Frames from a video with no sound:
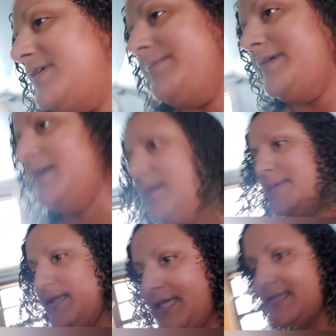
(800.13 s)
forgot
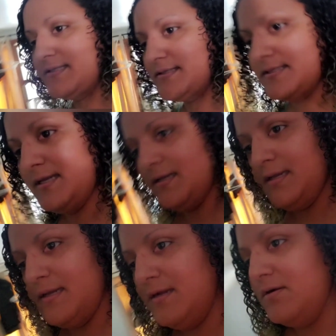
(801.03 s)
my glasses.
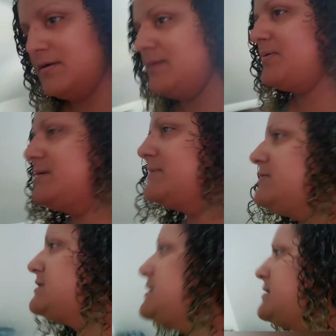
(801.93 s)
Where did I put them
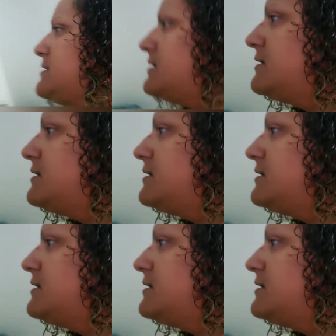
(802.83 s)
downstairs?